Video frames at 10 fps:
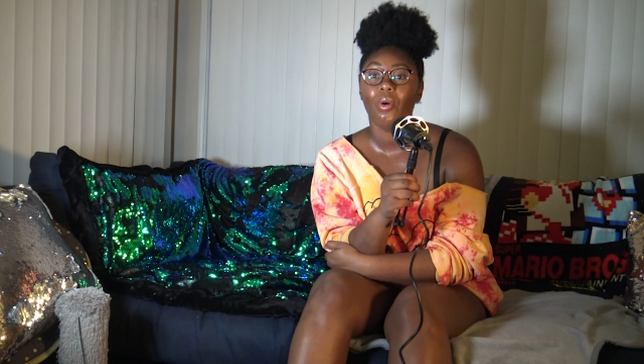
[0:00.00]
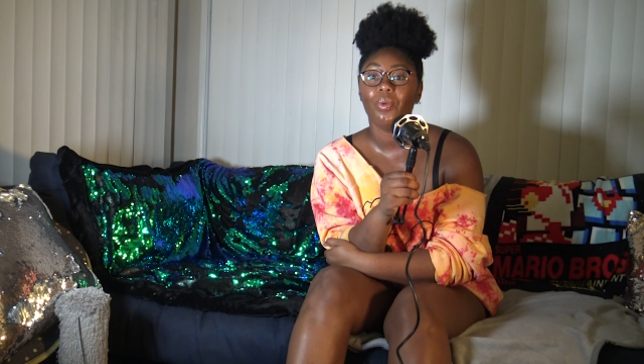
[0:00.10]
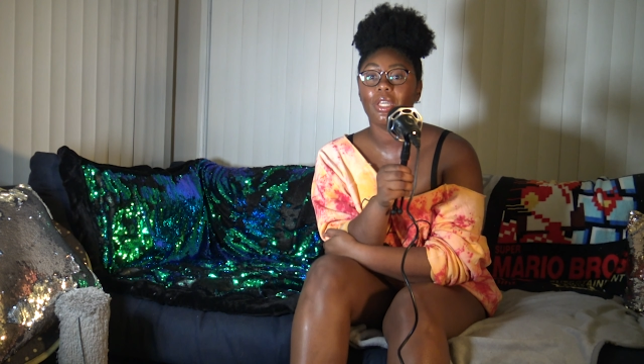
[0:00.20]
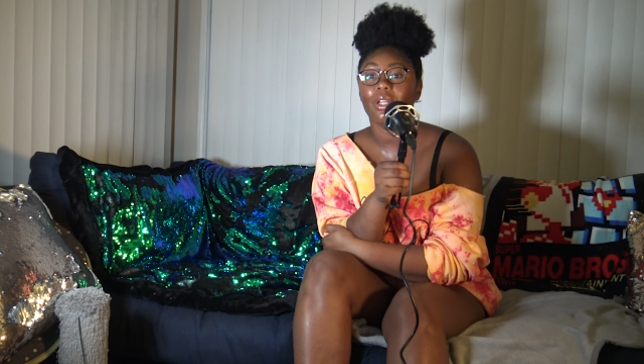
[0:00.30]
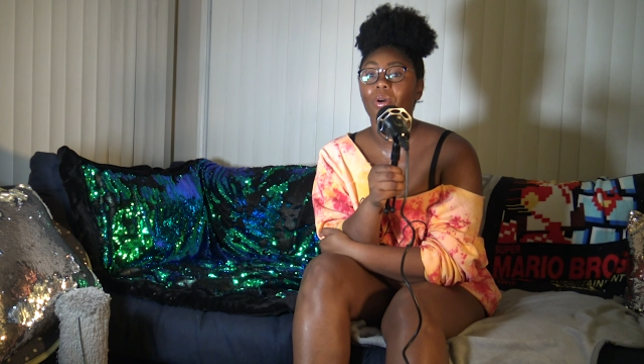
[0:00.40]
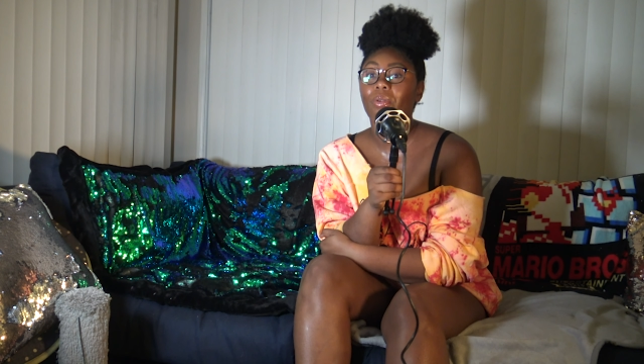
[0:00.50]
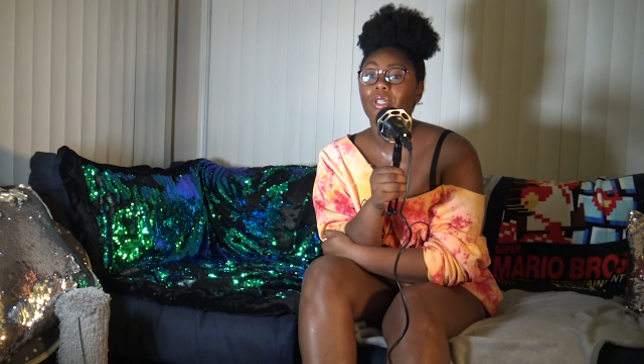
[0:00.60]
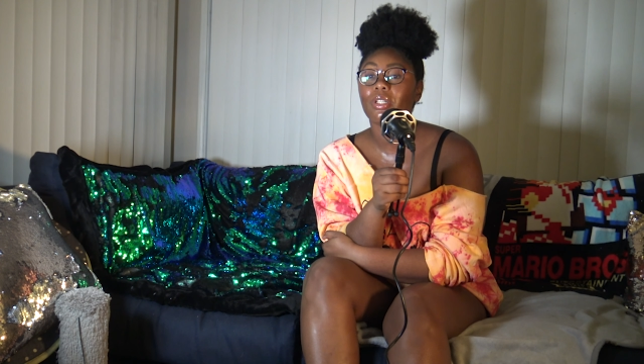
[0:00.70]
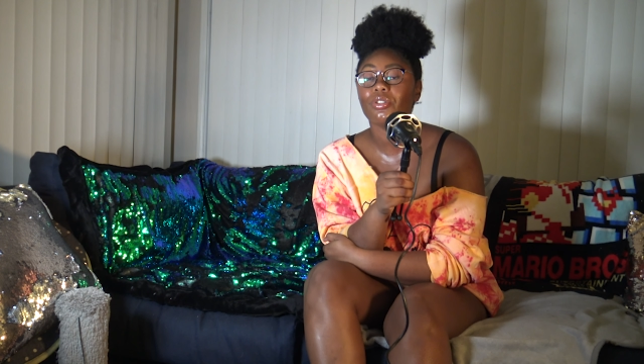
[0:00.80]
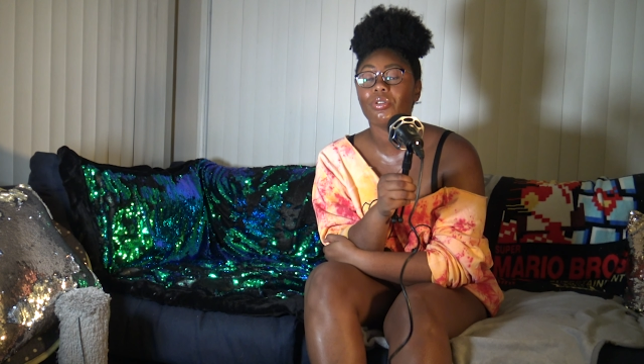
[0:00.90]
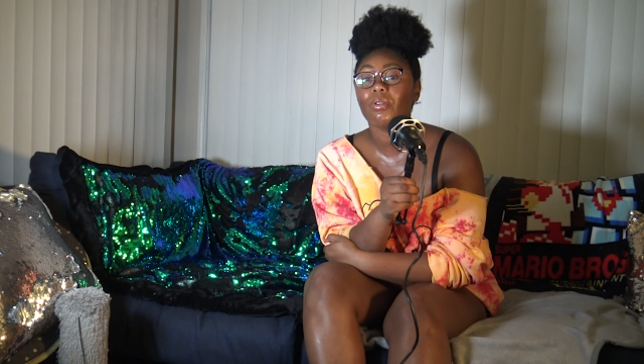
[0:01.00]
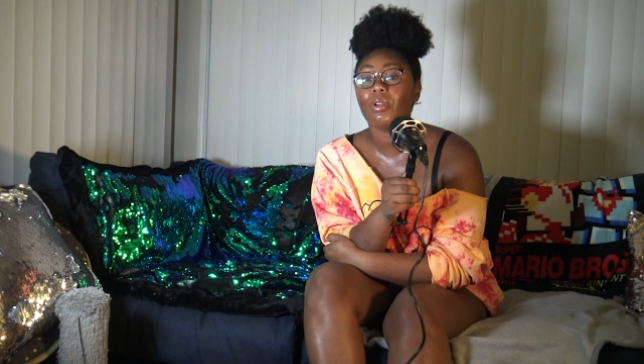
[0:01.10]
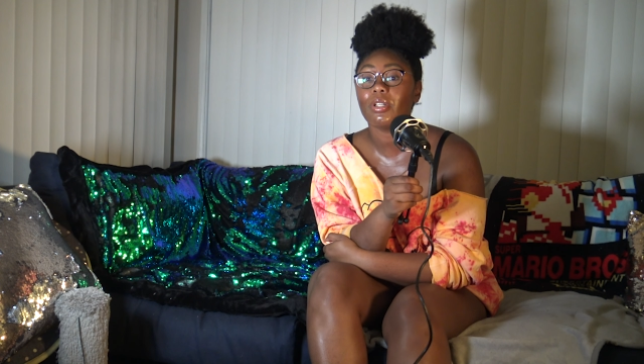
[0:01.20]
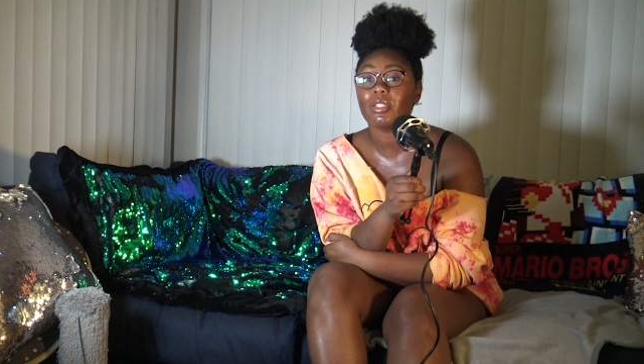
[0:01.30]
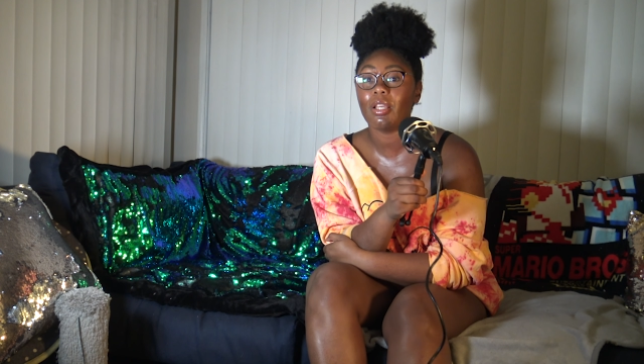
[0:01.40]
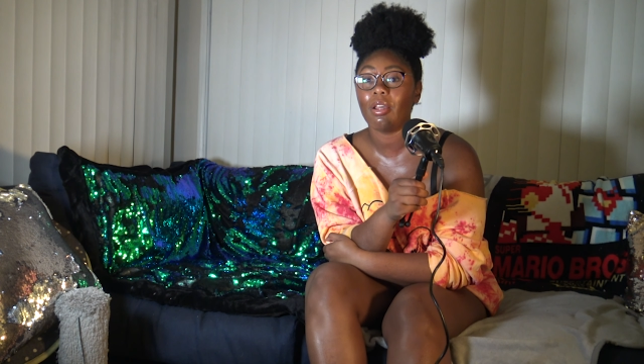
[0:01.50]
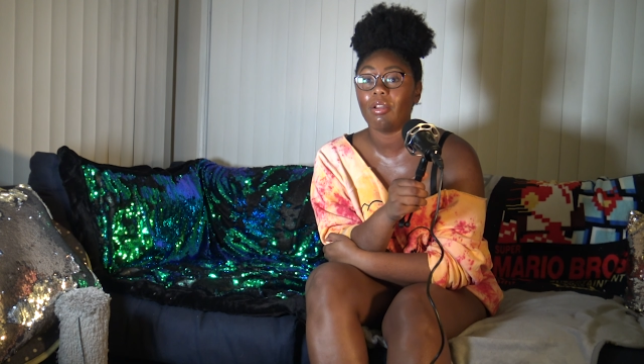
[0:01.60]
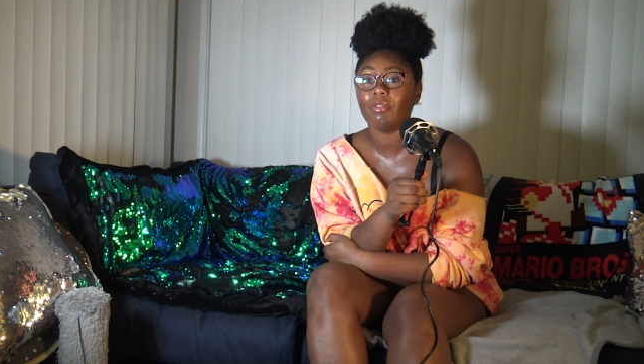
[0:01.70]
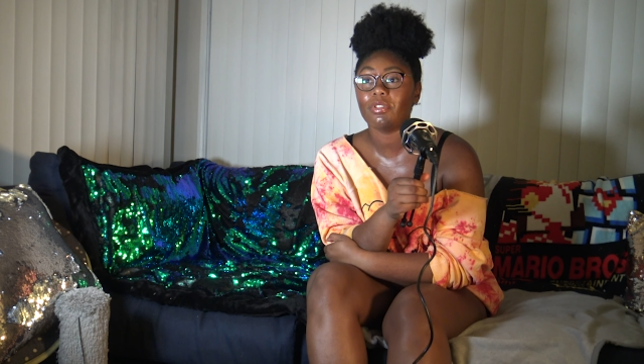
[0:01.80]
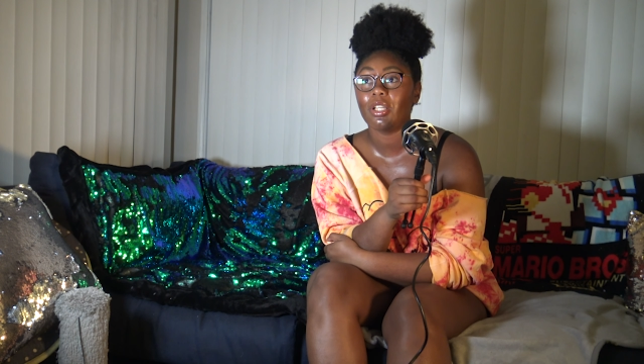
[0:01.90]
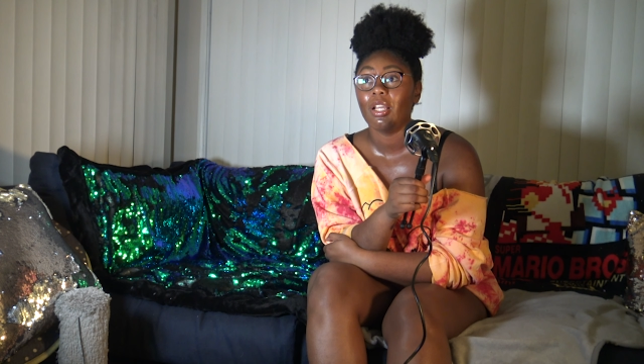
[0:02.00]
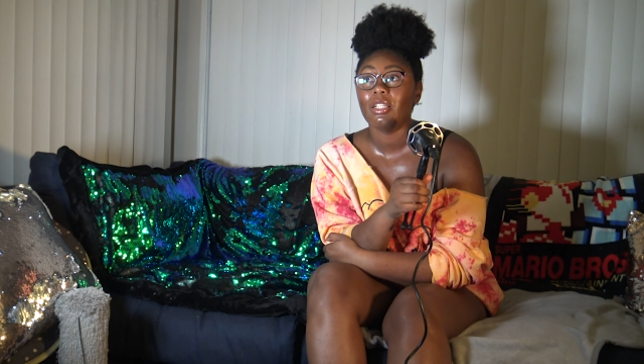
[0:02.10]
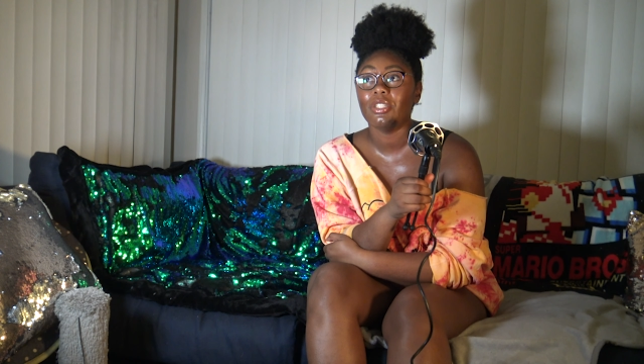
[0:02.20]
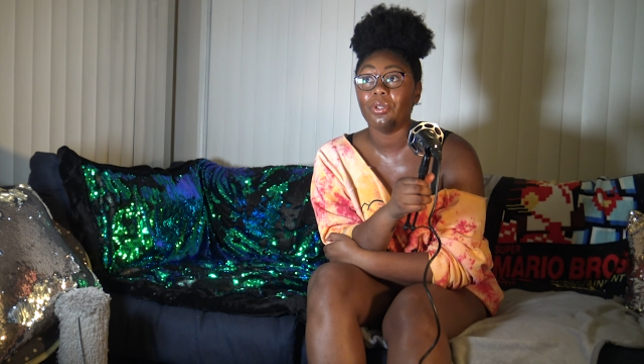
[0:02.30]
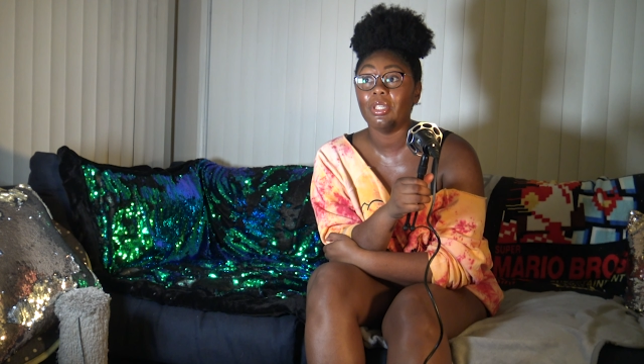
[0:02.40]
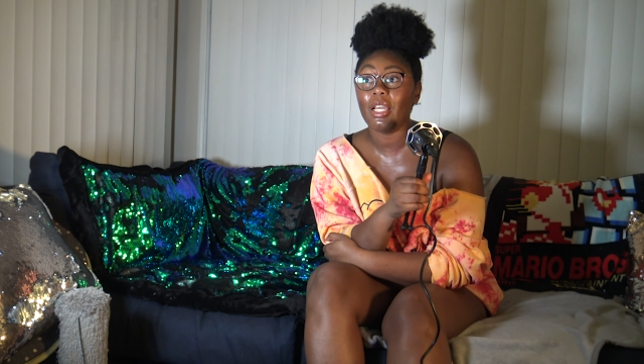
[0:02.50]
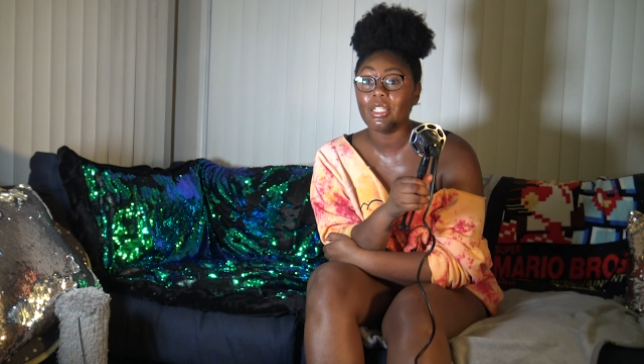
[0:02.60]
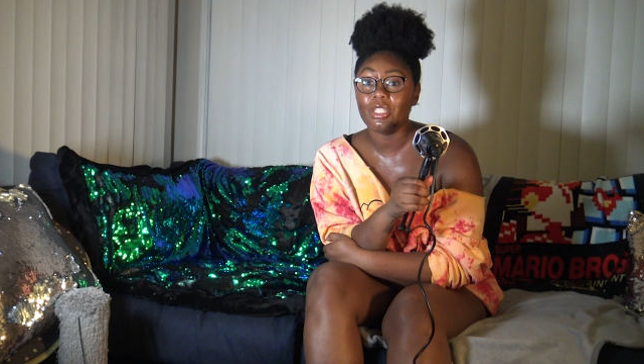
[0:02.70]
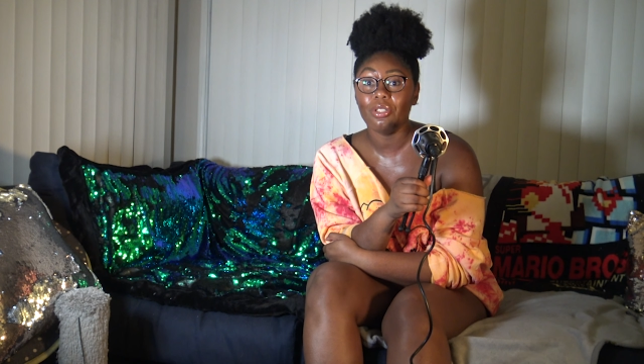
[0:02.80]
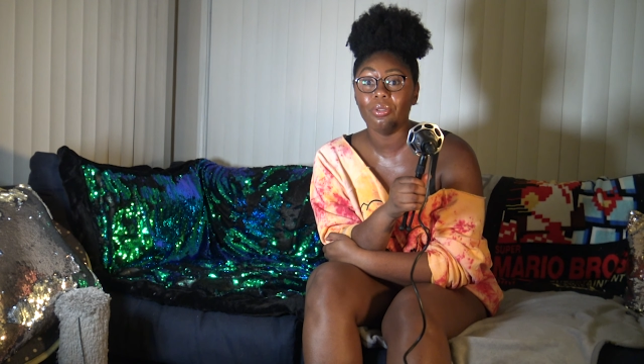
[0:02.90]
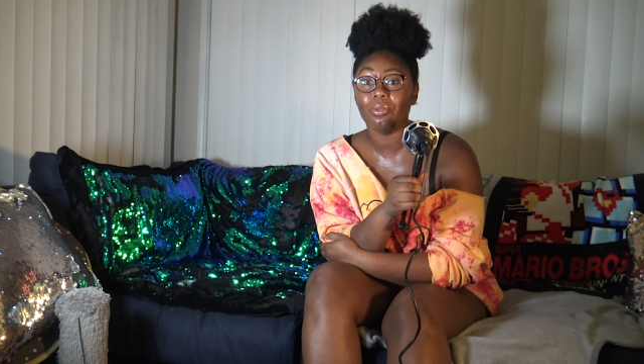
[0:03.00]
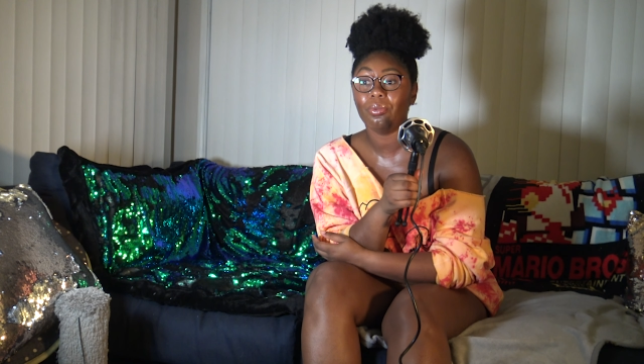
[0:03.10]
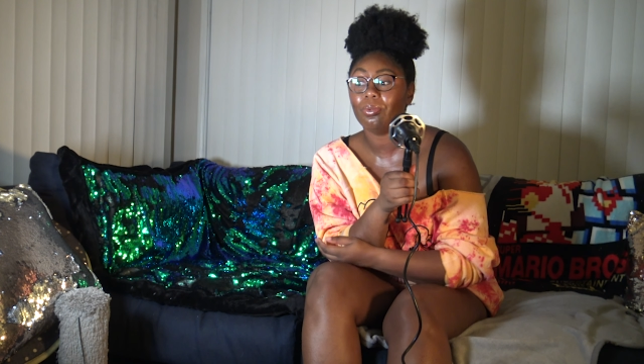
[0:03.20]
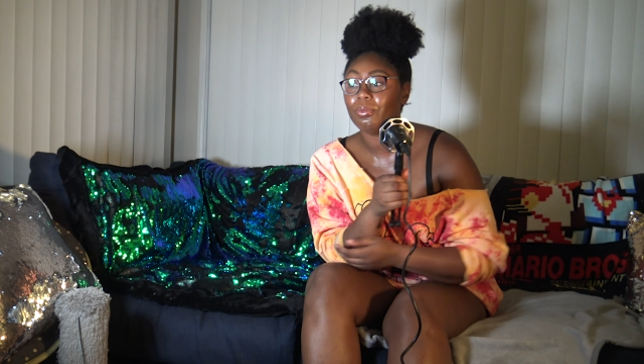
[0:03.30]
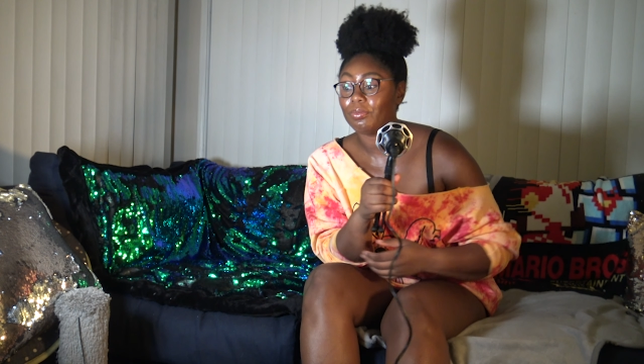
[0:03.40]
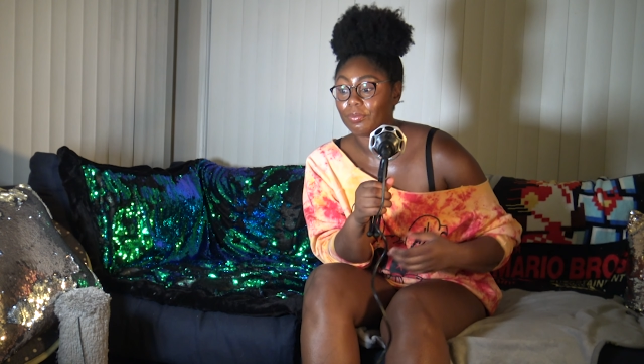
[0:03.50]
We can only control ourselves. So yes, you